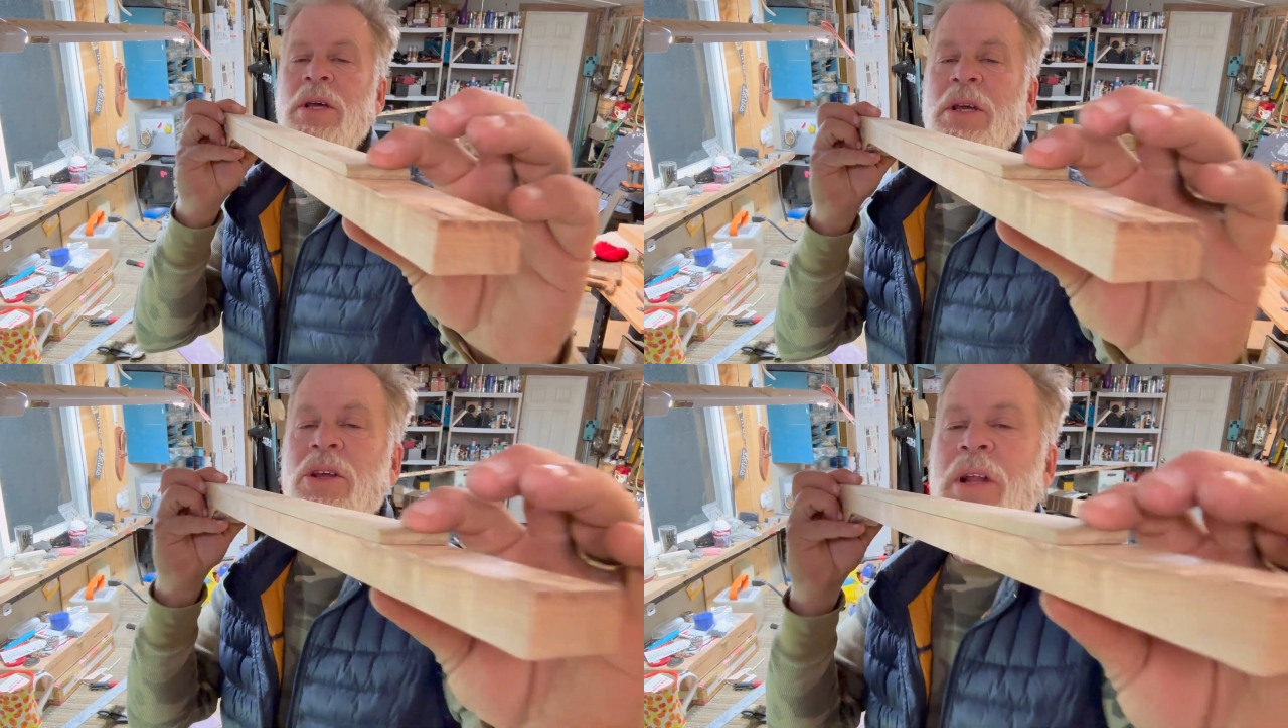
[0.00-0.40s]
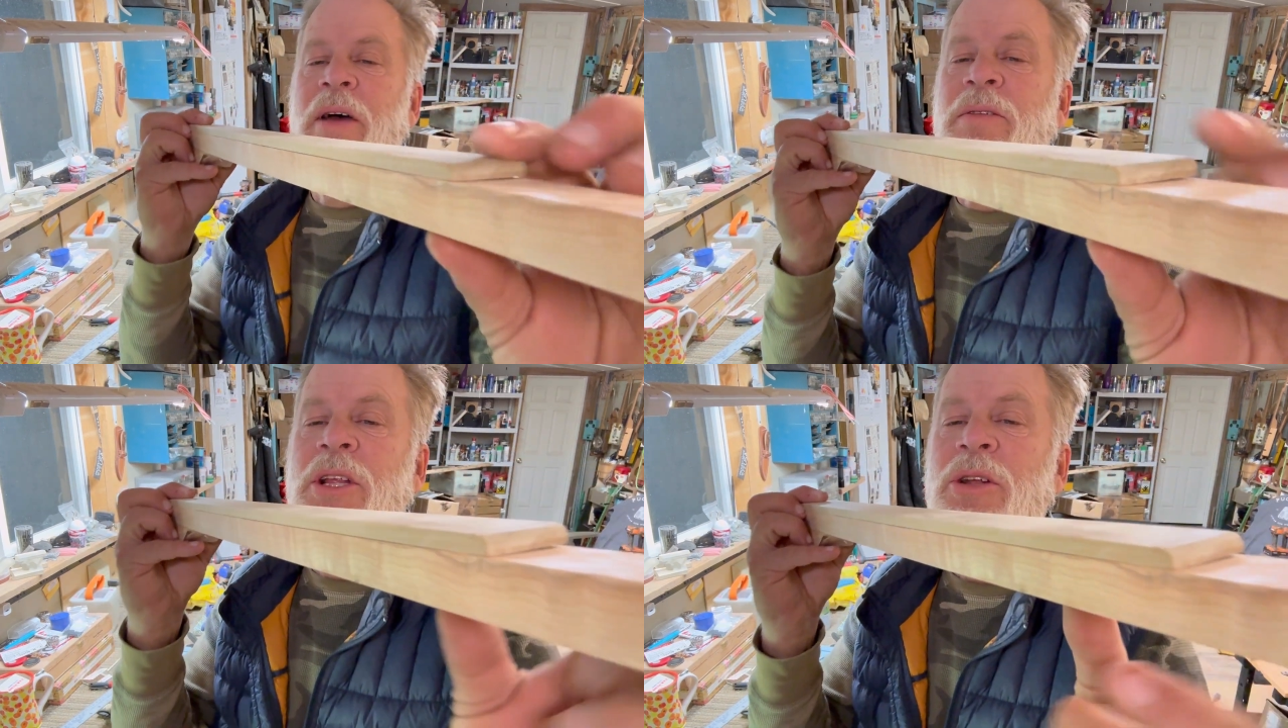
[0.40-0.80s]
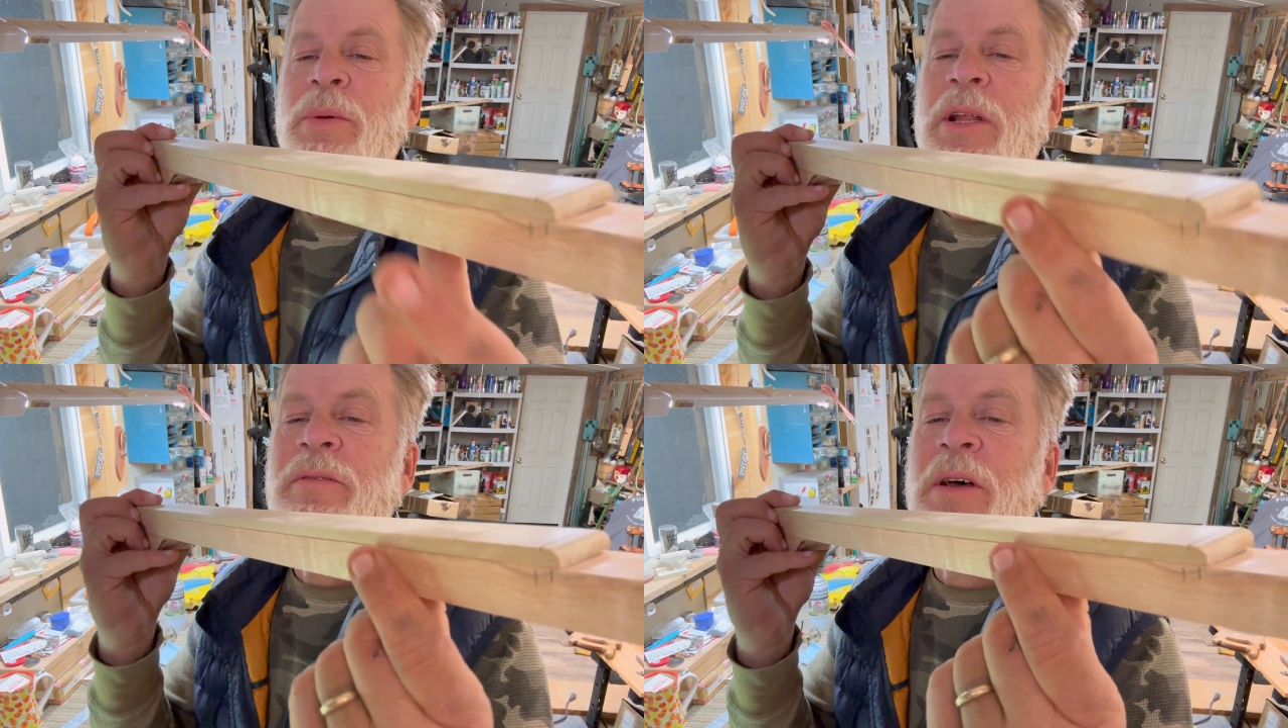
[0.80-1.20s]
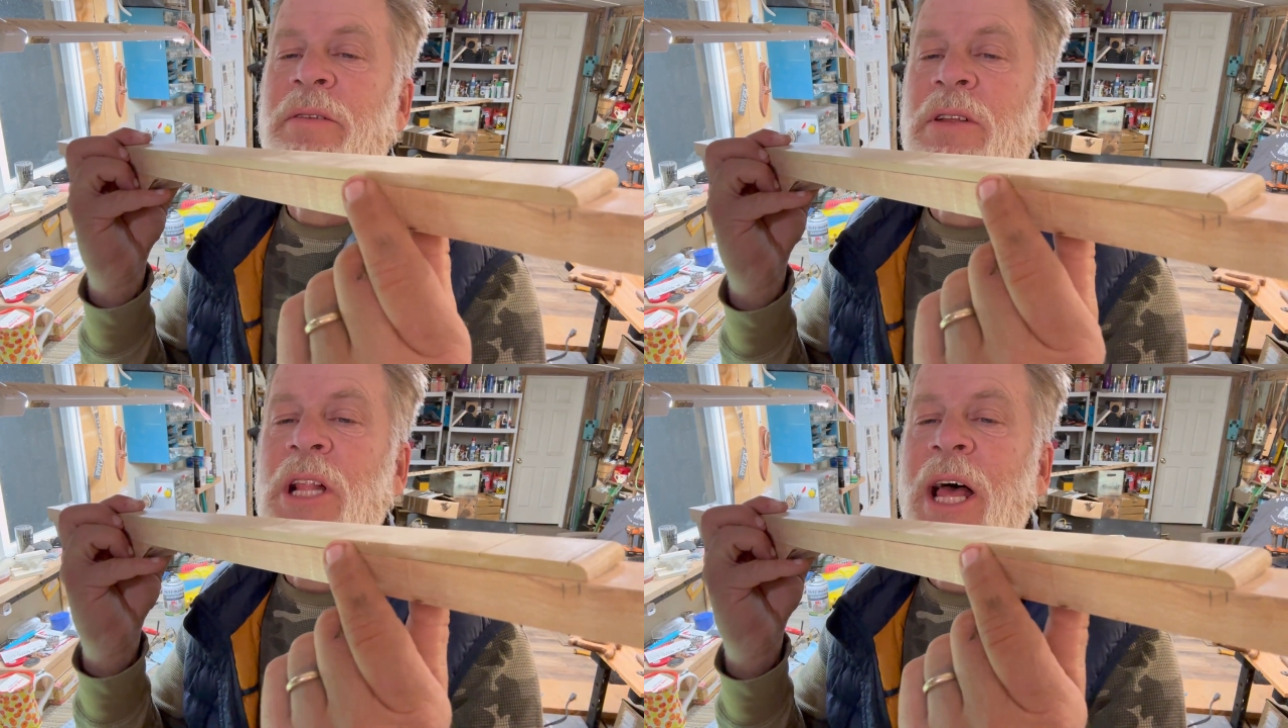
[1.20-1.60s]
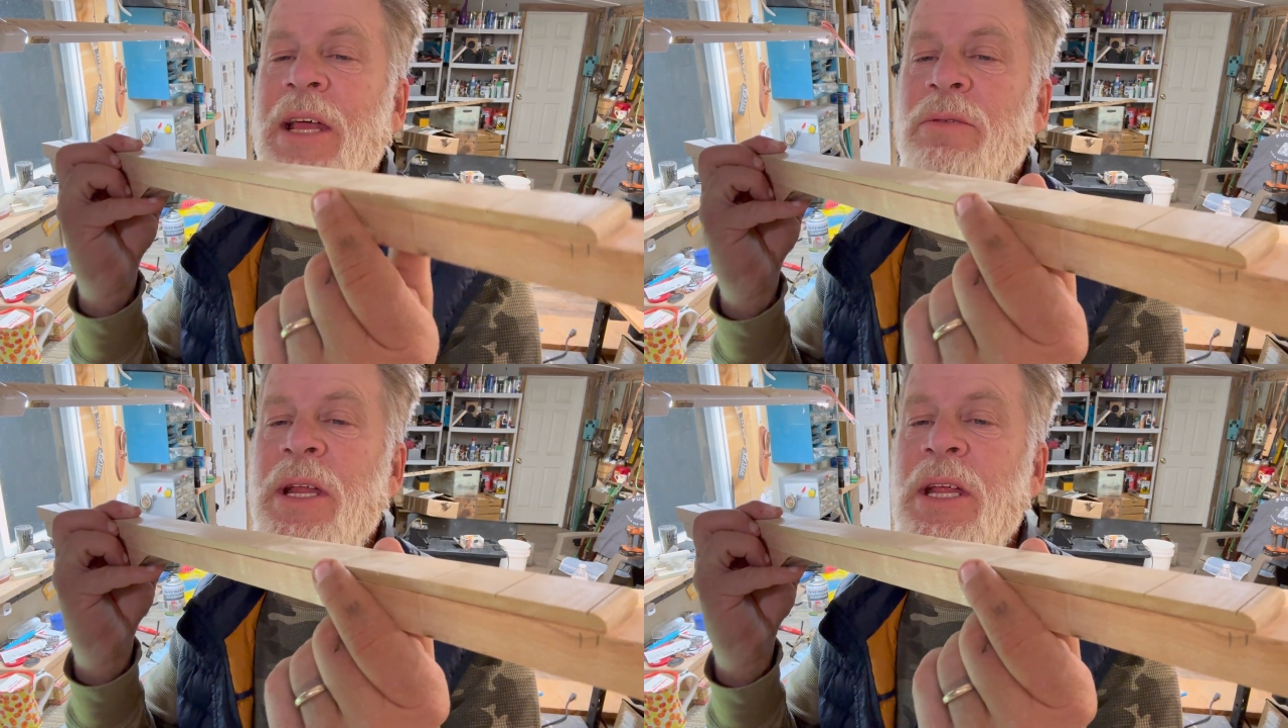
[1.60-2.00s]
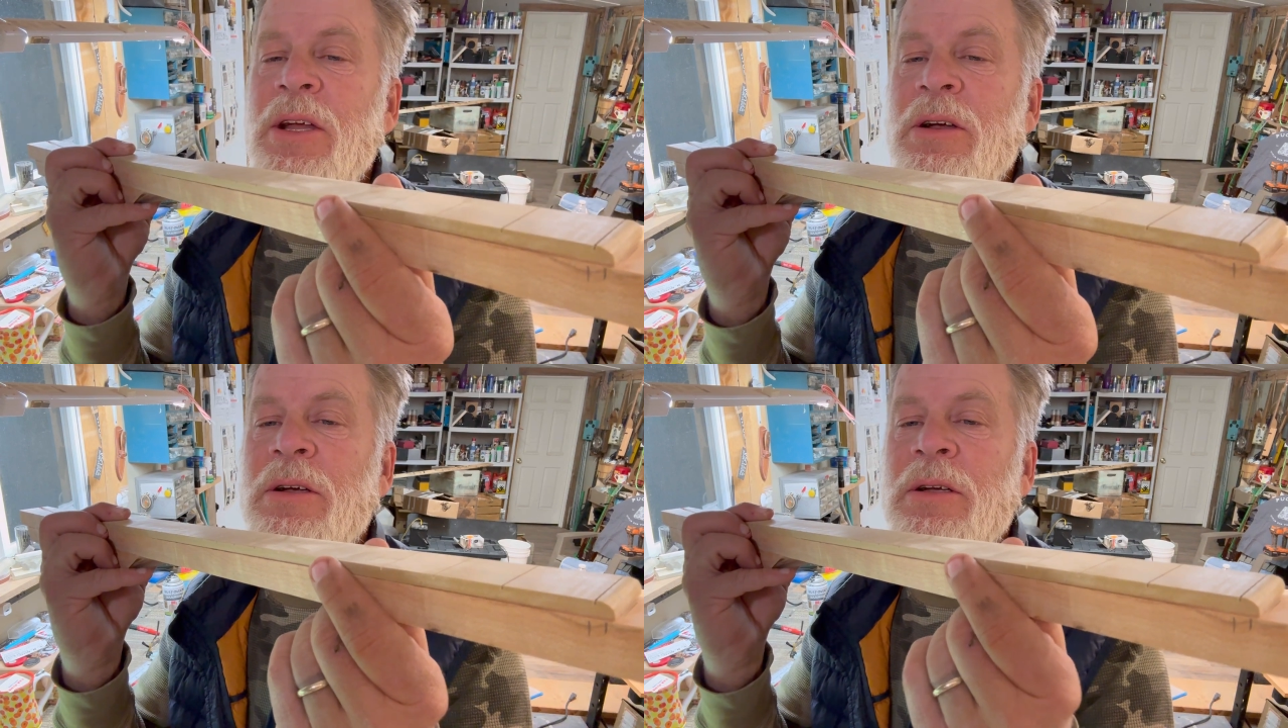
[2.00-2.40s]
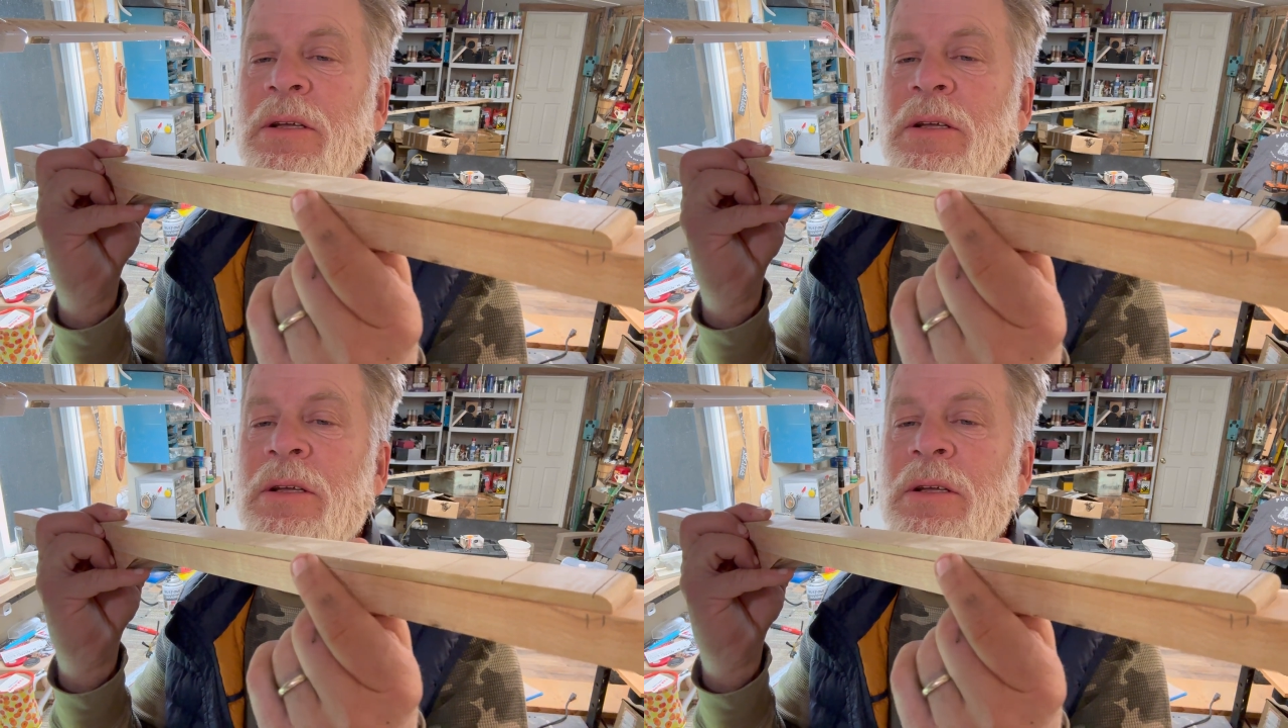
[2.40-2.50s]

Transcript: You're going to have a little bit of a line right here.